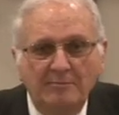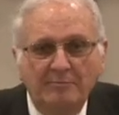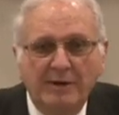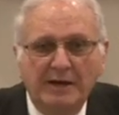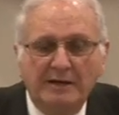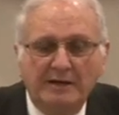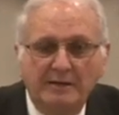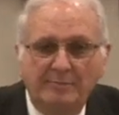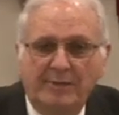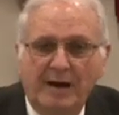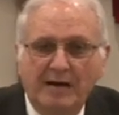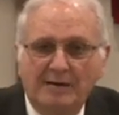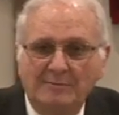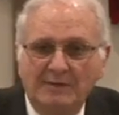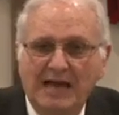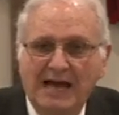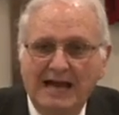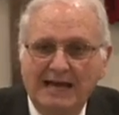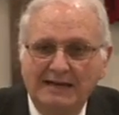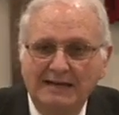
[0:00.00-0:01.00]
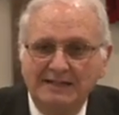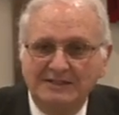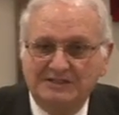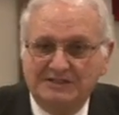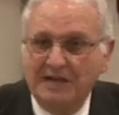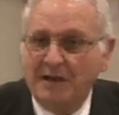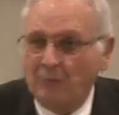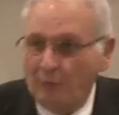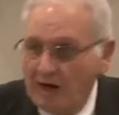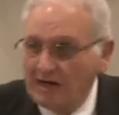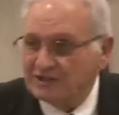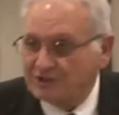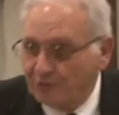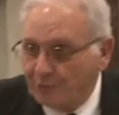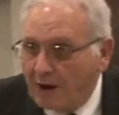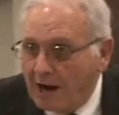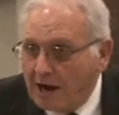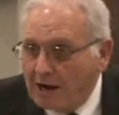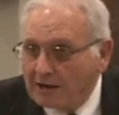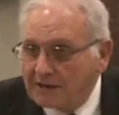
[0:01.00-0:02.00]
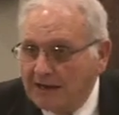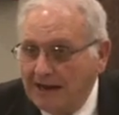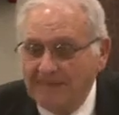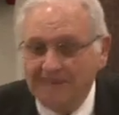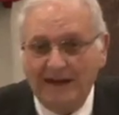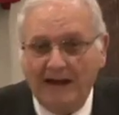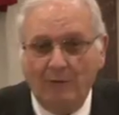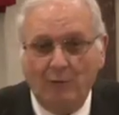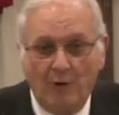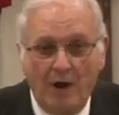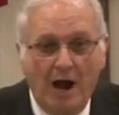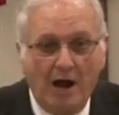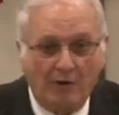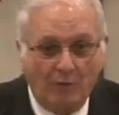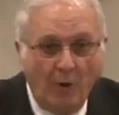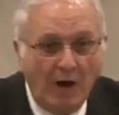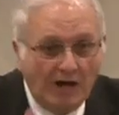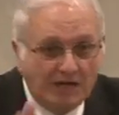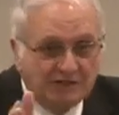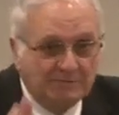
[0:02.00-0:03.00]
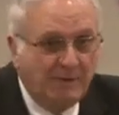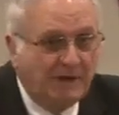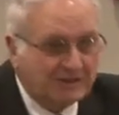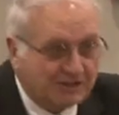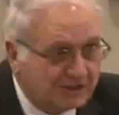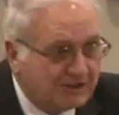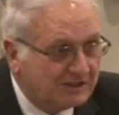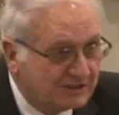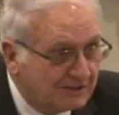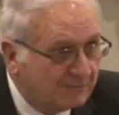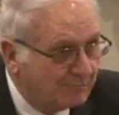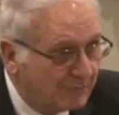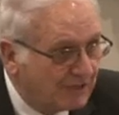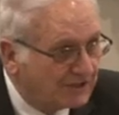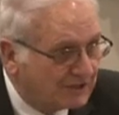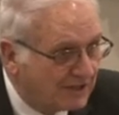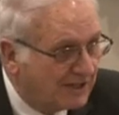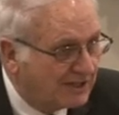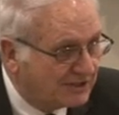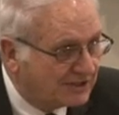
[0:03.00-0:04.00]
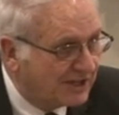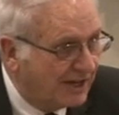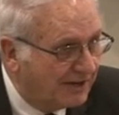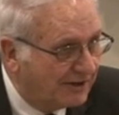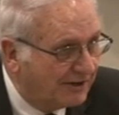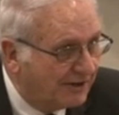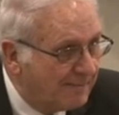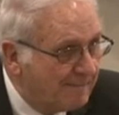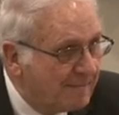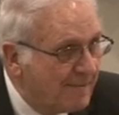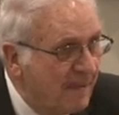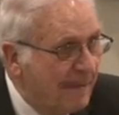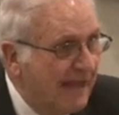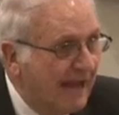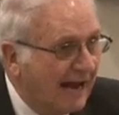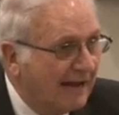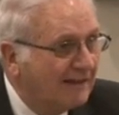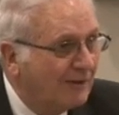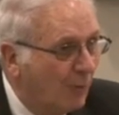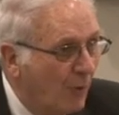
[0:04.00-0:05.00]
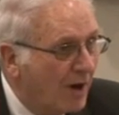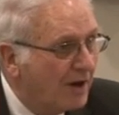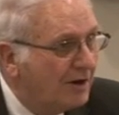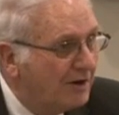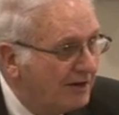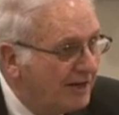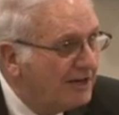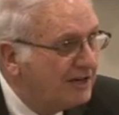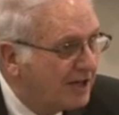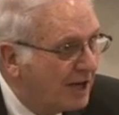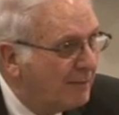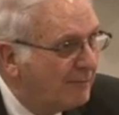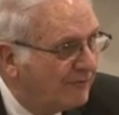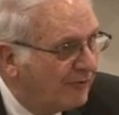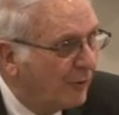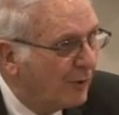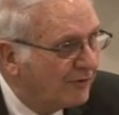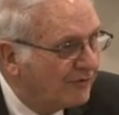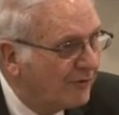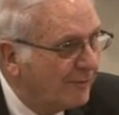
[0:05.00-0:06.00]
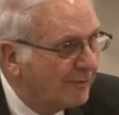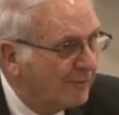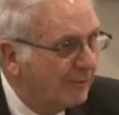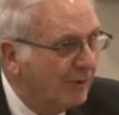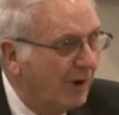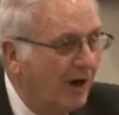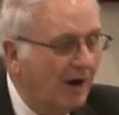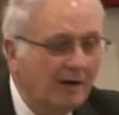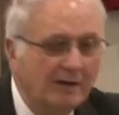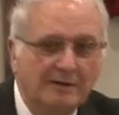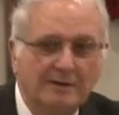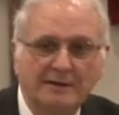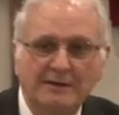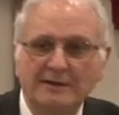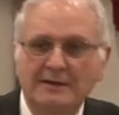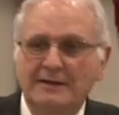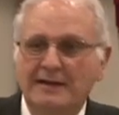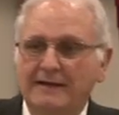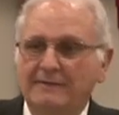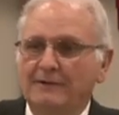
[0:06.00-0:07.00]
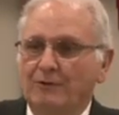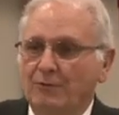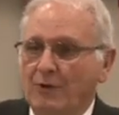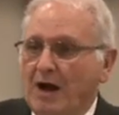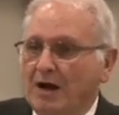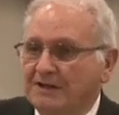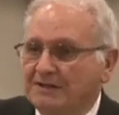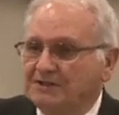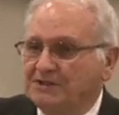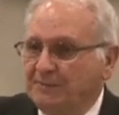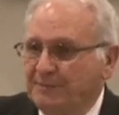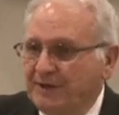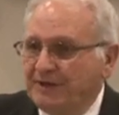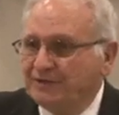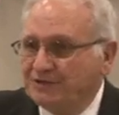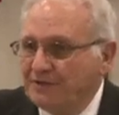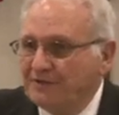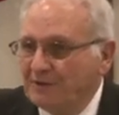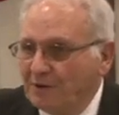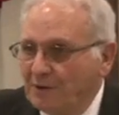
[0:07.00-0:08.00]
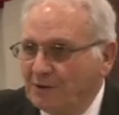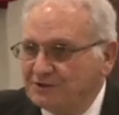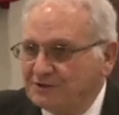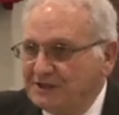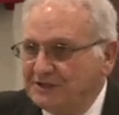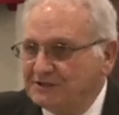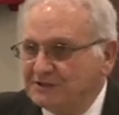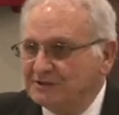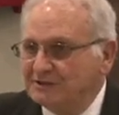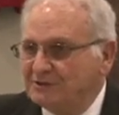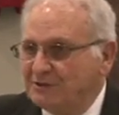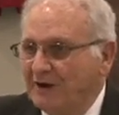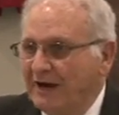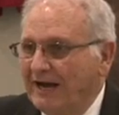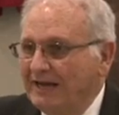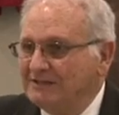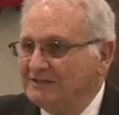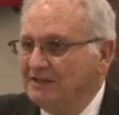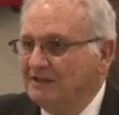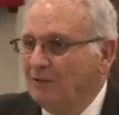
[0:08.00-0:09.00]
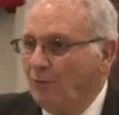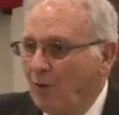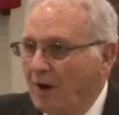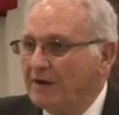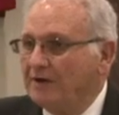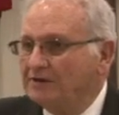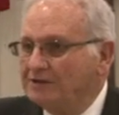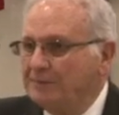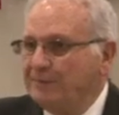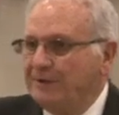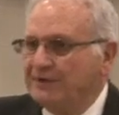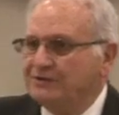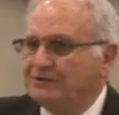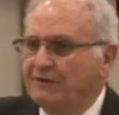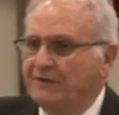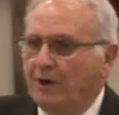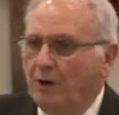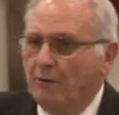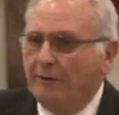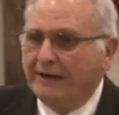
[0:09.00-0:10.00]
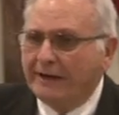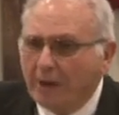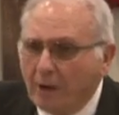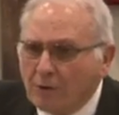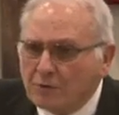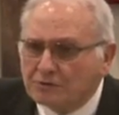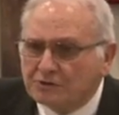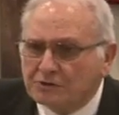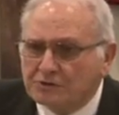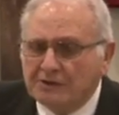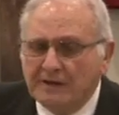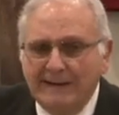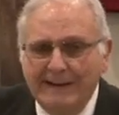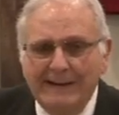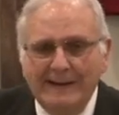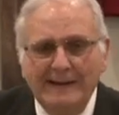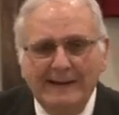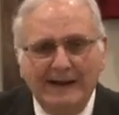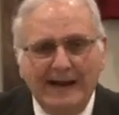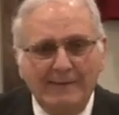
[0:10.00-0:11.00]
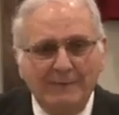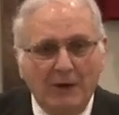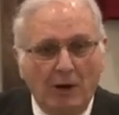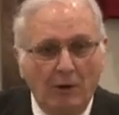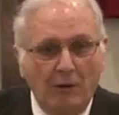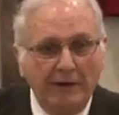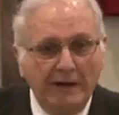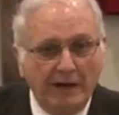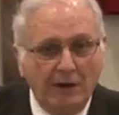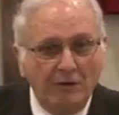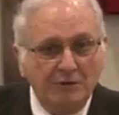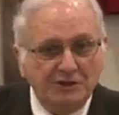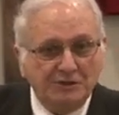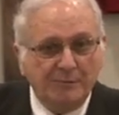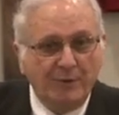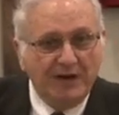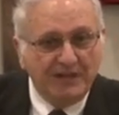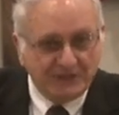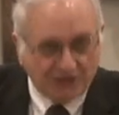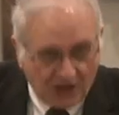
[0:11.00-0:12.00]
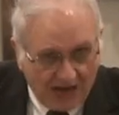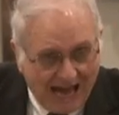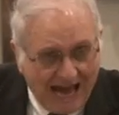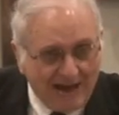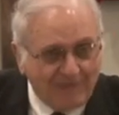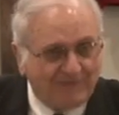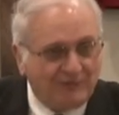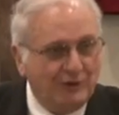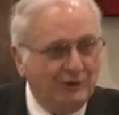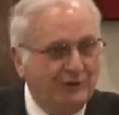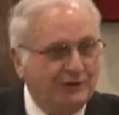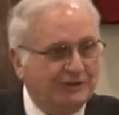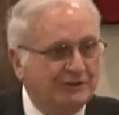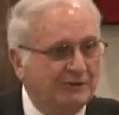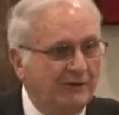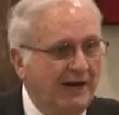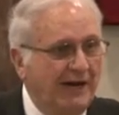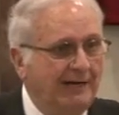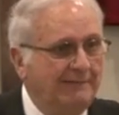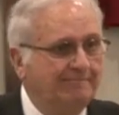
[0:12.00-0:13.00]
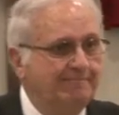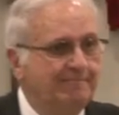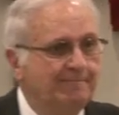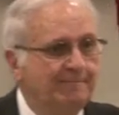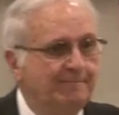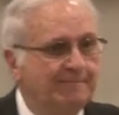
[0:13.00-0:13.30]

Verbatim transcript: But the bottom line is there was a rock, and that rock was busted, busted asunder, and the water did come forth from the rock. And the rock is a picture of the Lord Jesus Christ, and the water is a picture of the Holy Ghost. And the Holy Ghost brings life to us, right?